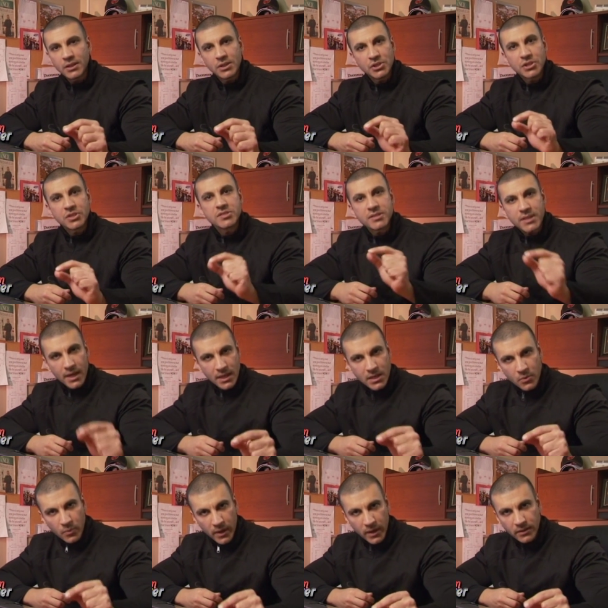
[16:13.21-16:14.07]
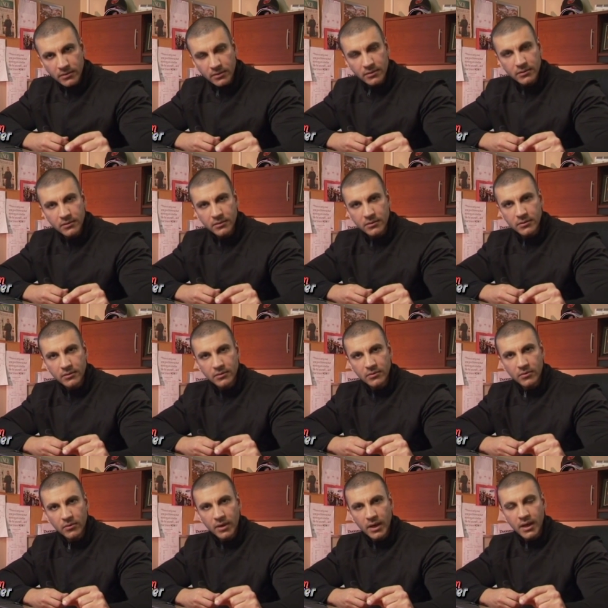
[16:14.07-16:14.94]
just any weight,
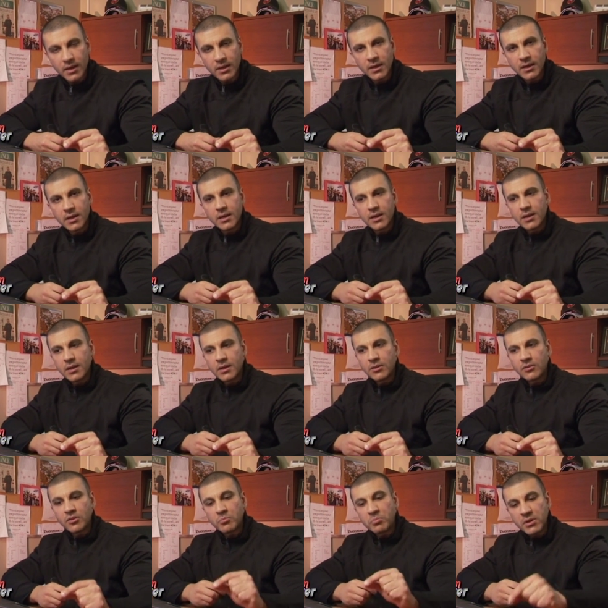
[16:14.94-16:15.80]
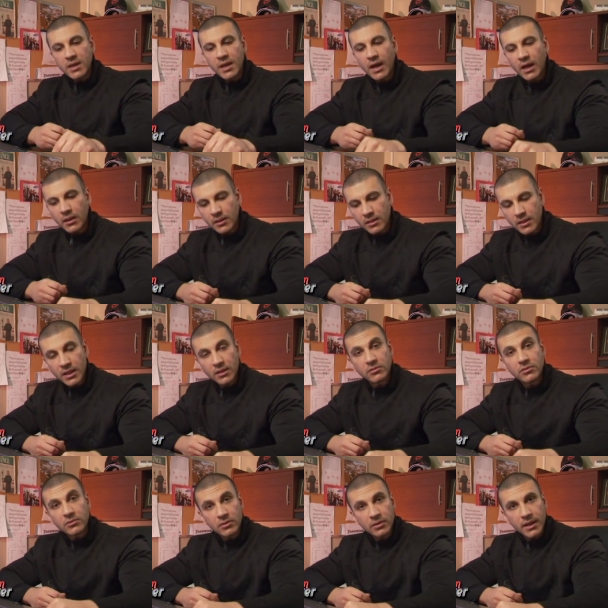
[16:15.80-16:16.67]
okay? To be healthy
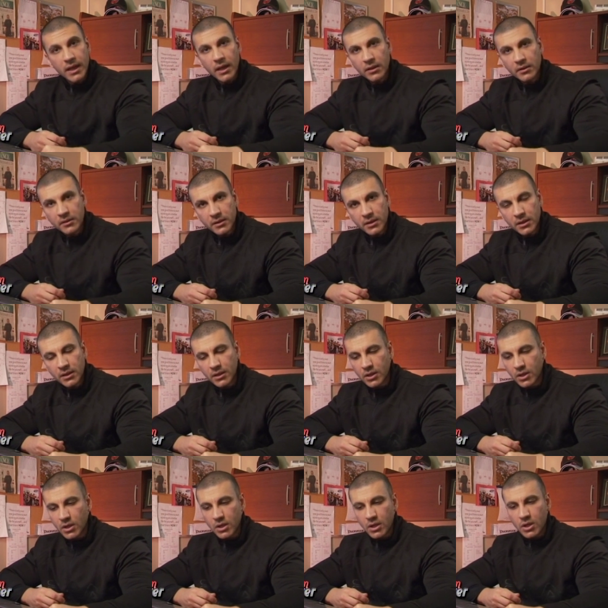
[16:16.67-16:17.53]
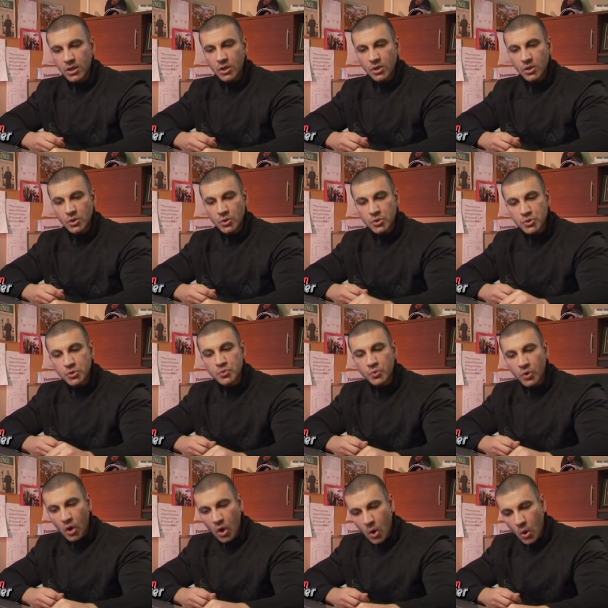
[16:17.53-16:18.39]
and to look healthy, you
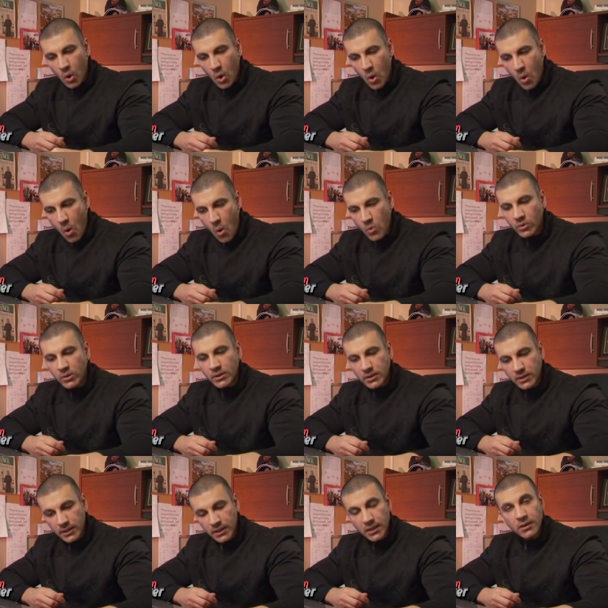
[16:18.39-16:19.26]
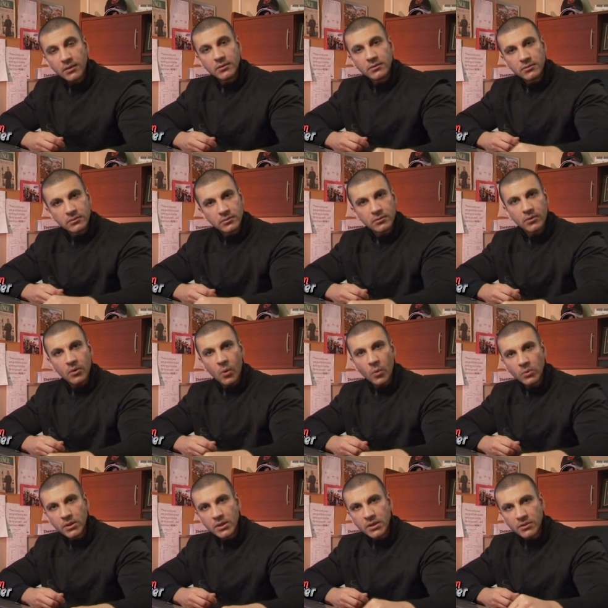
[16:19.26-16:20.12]
should only
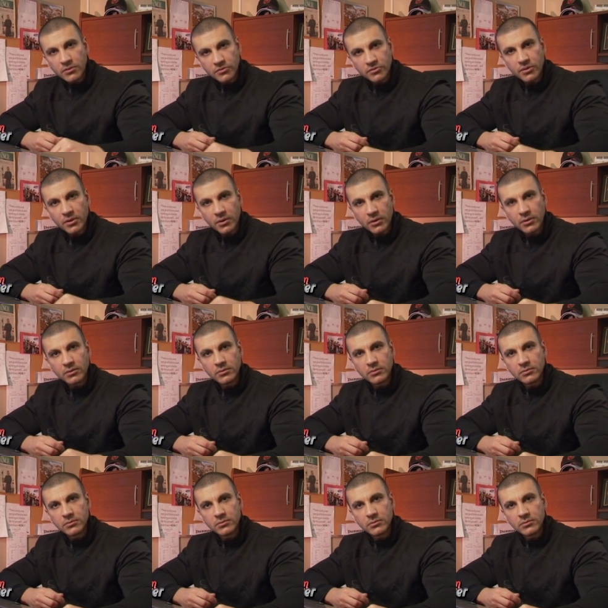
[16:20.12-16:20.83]
consider